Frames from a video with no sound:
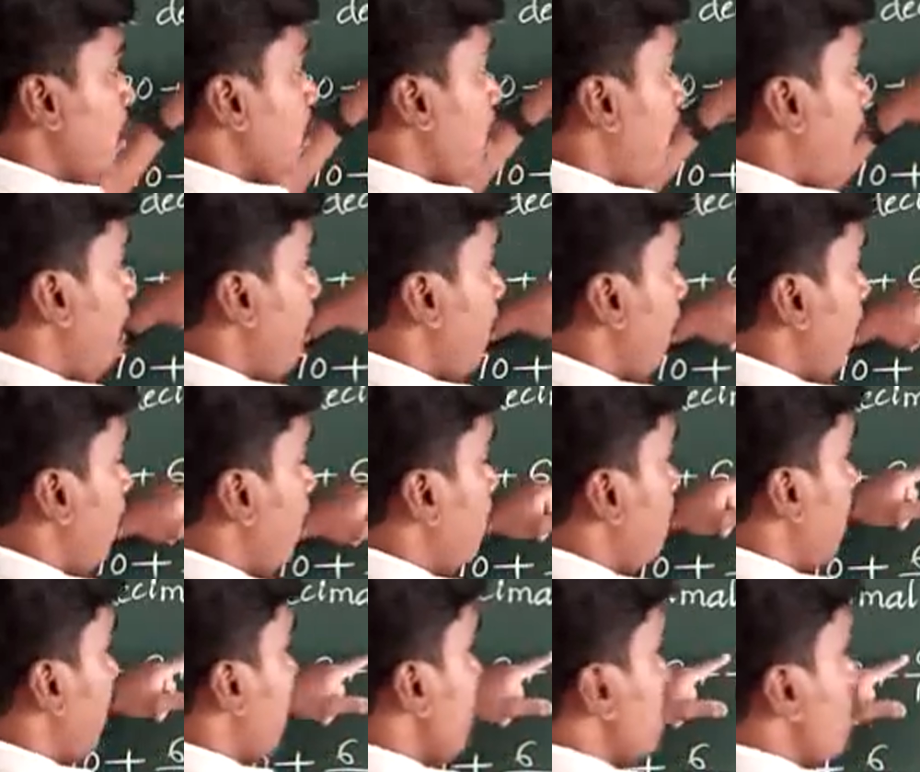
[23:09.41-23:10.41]
In the
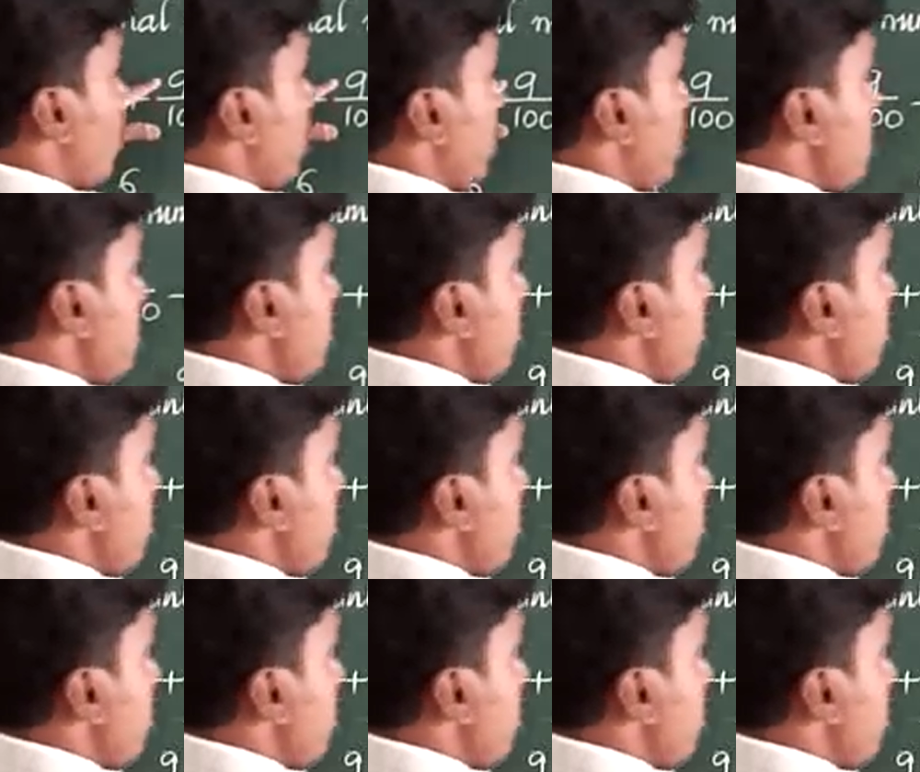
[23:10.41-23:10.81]
100th place, what is